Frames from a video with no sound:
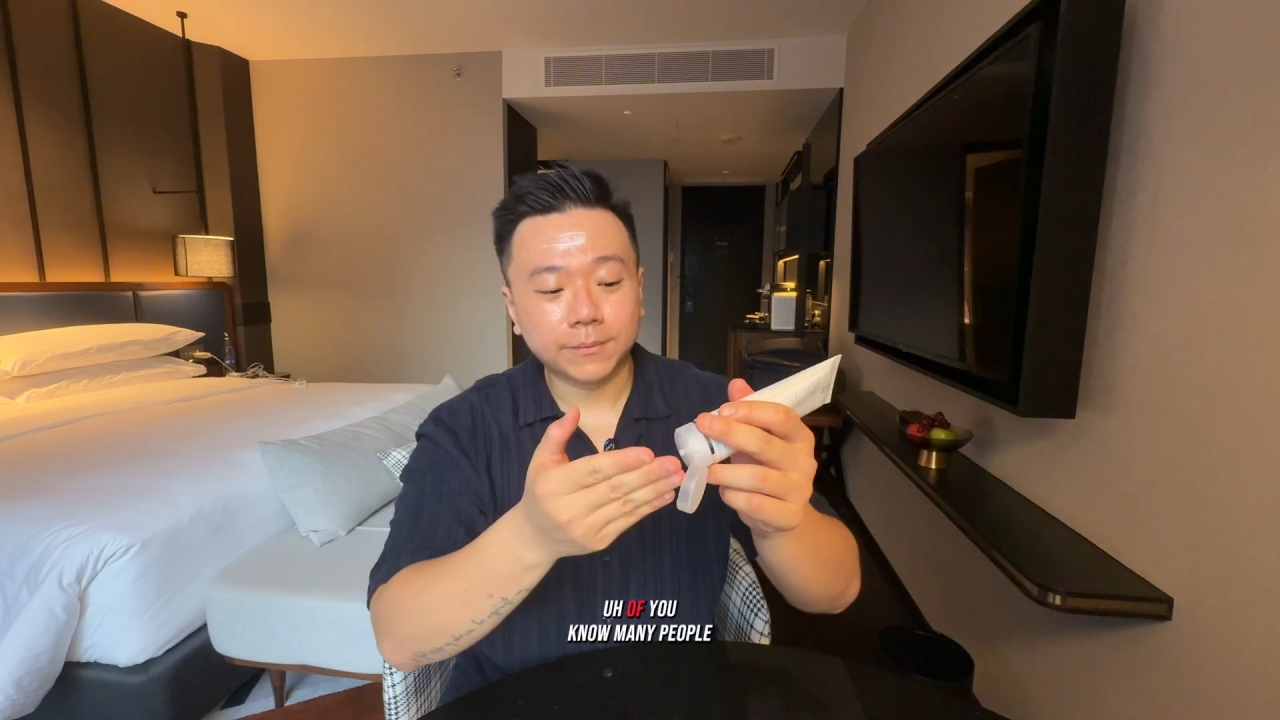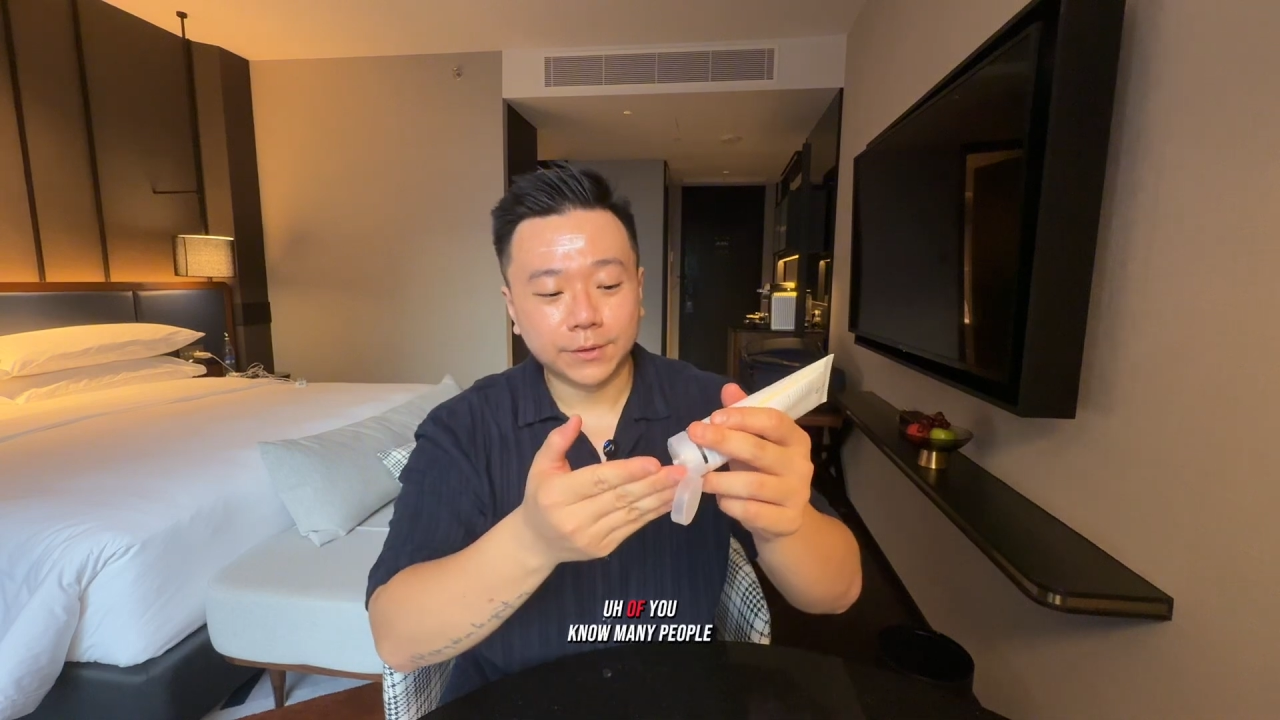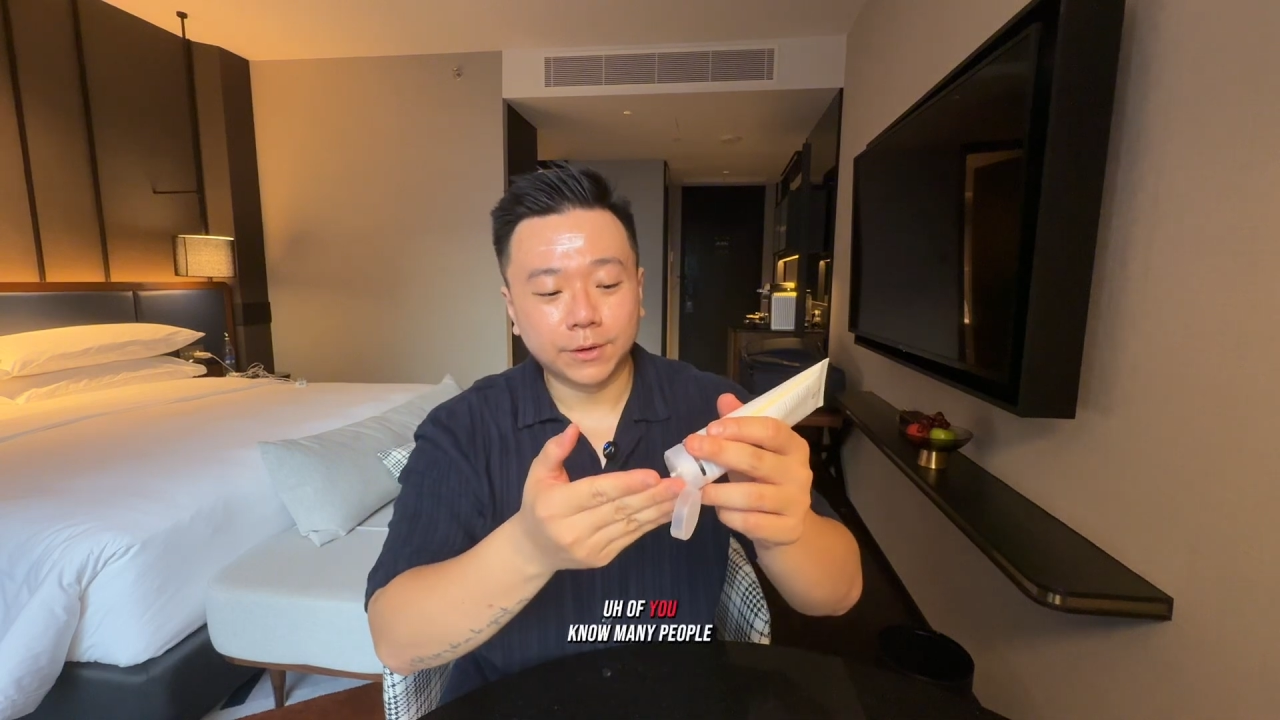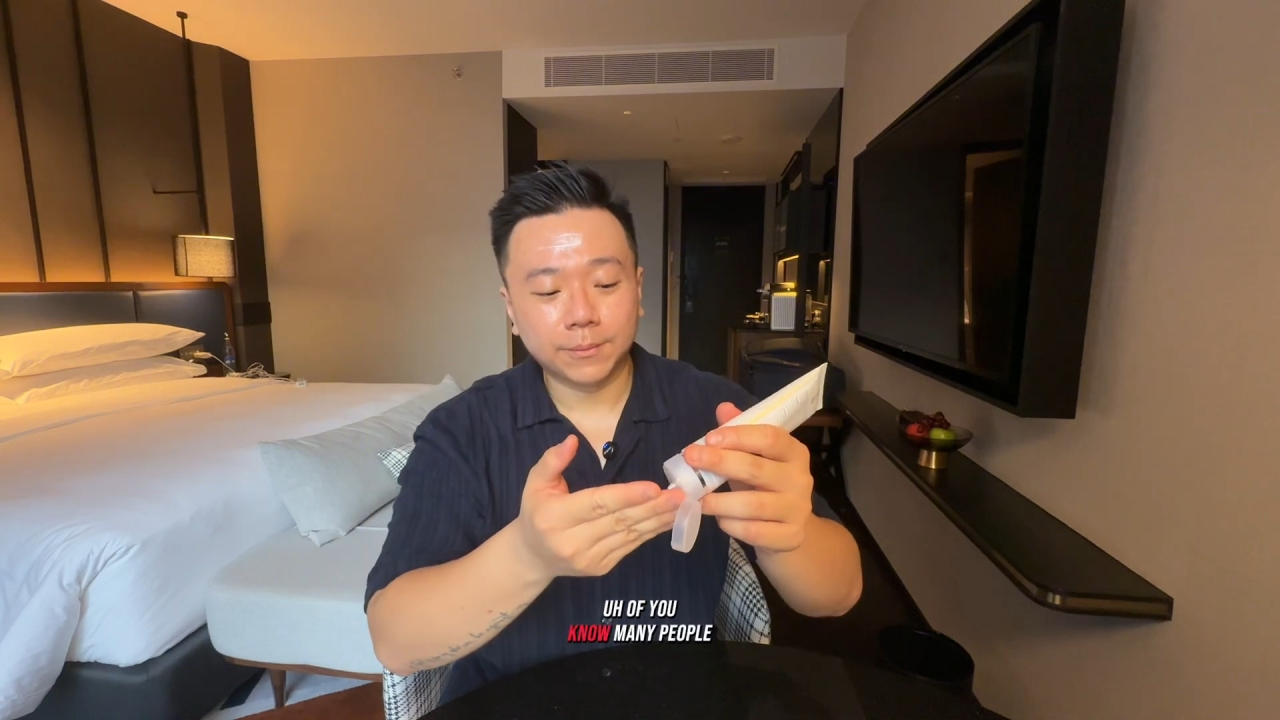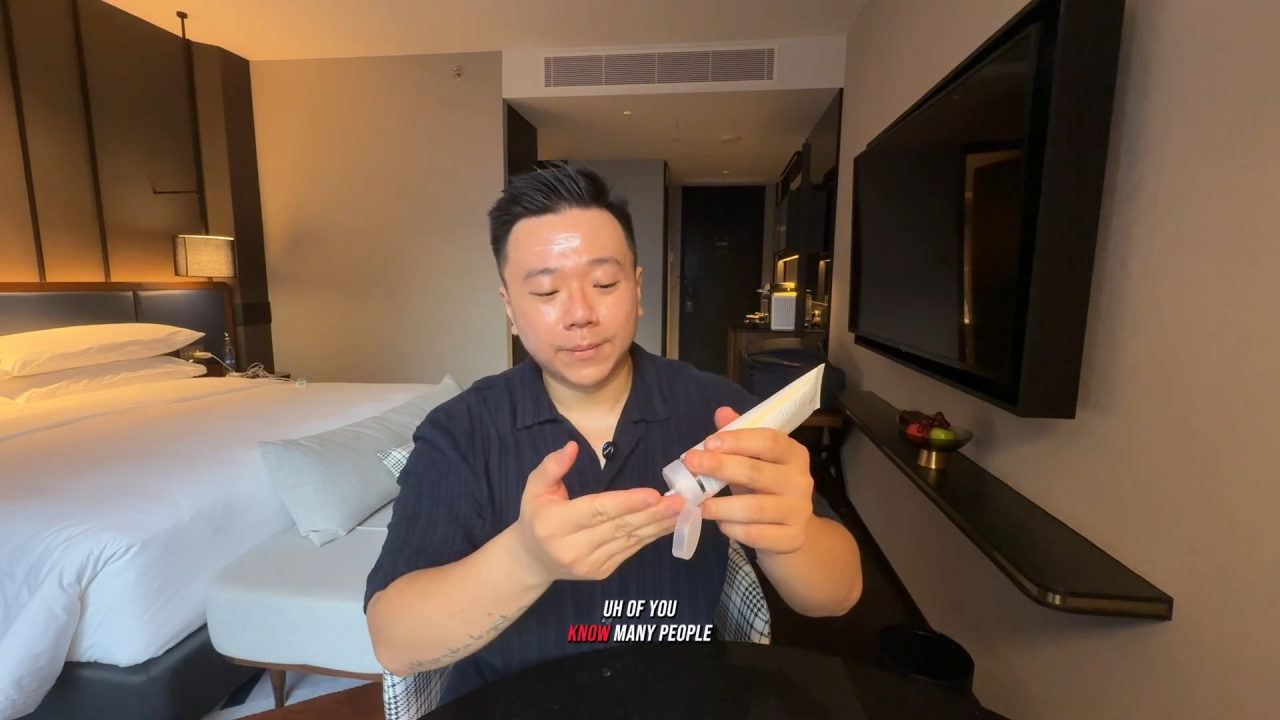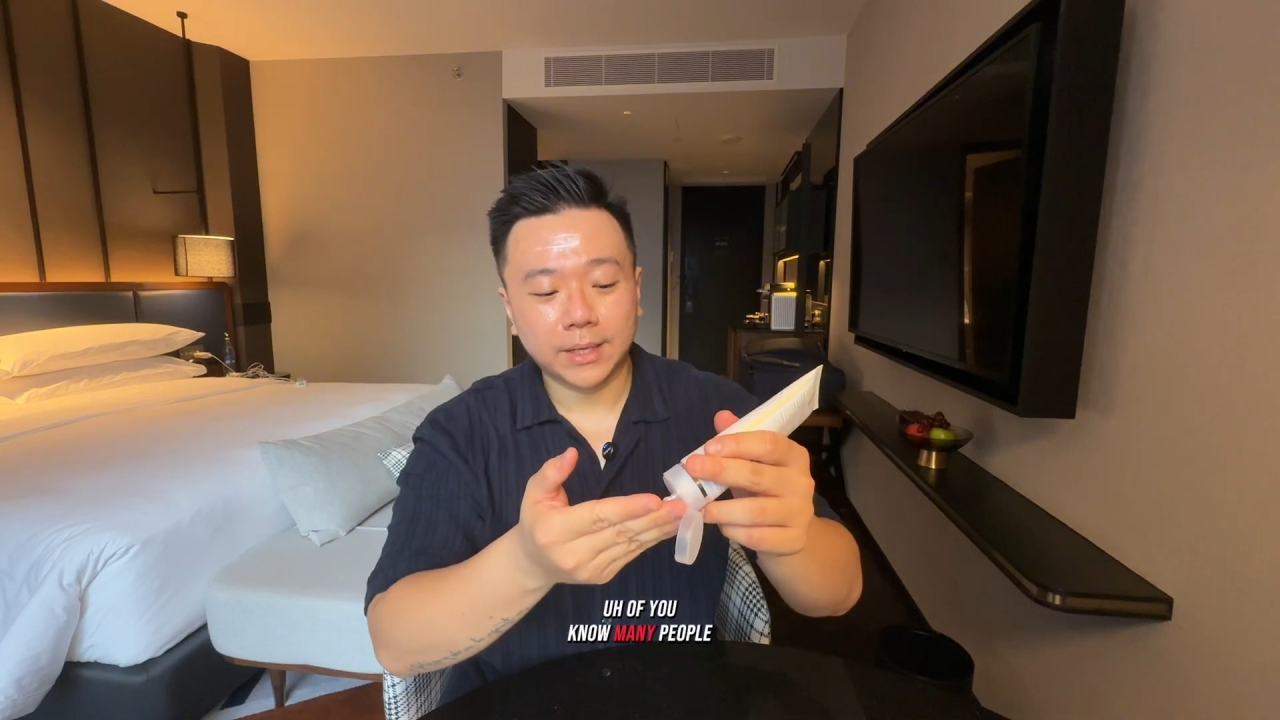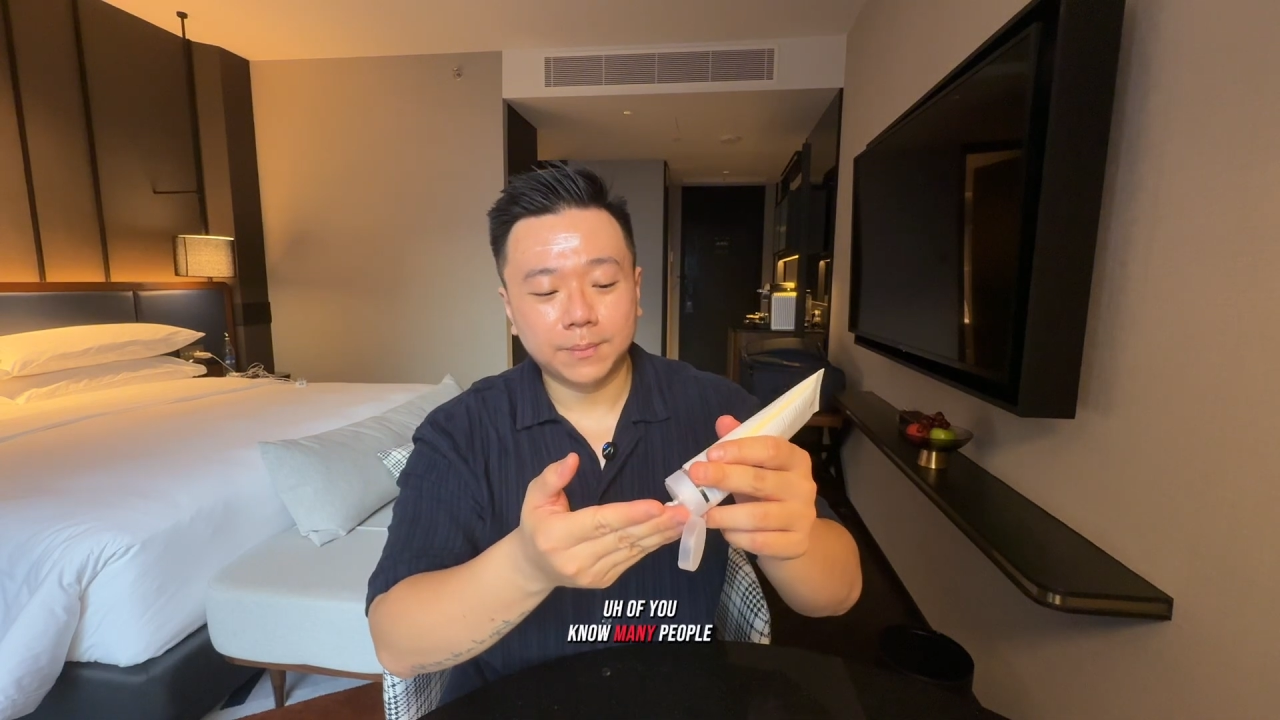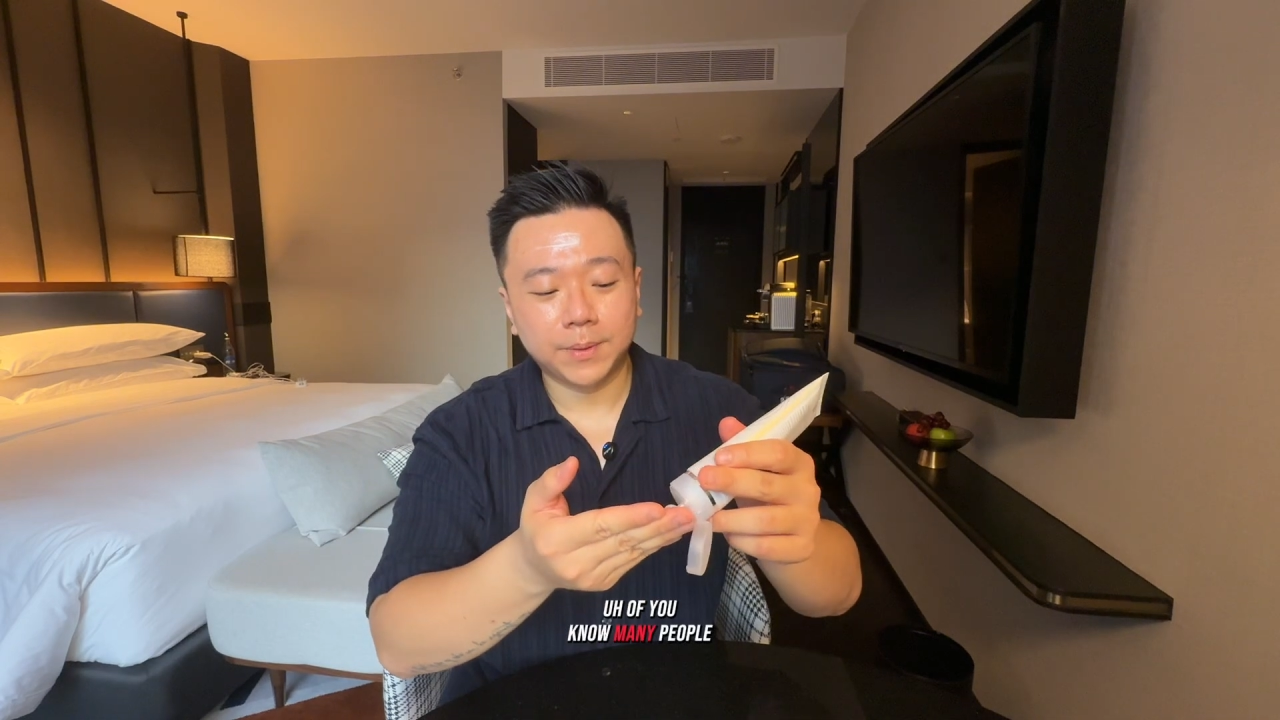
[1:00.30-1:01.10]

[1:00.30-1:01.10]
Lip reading: many